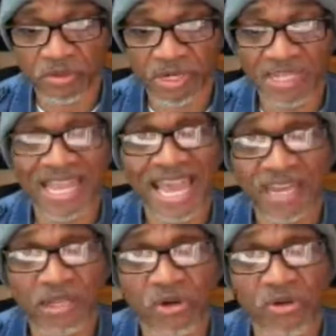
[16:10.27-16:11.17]

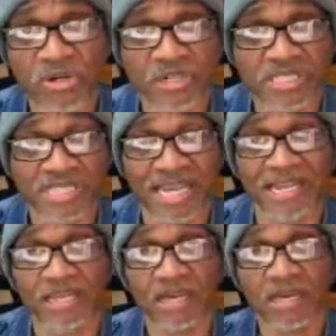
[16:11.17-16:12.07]
landlords.
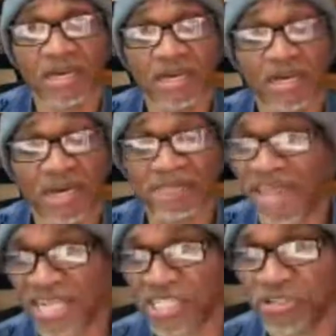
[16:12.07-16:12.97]
And I'm
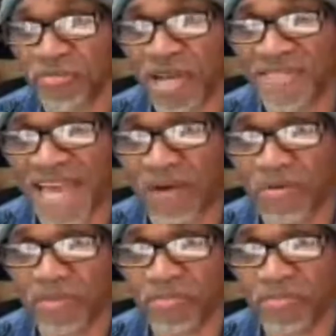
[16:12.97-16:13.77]
not sure about that one,